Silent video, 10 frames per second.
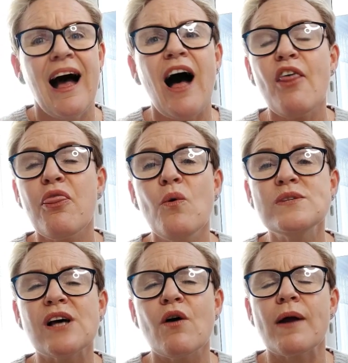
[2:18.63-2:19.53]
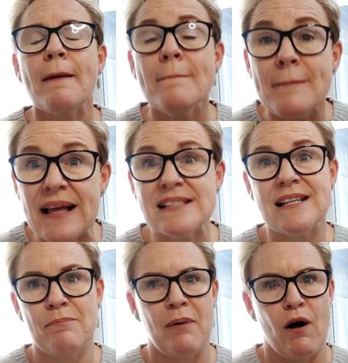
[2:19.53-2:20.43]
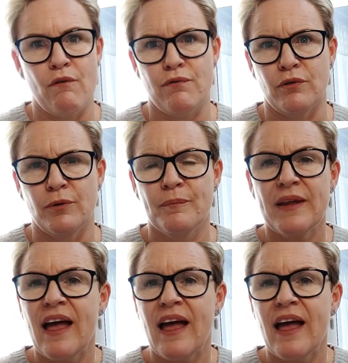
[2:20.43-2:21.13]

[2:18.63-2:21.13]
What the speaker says: Our thoughts are immensely powerful.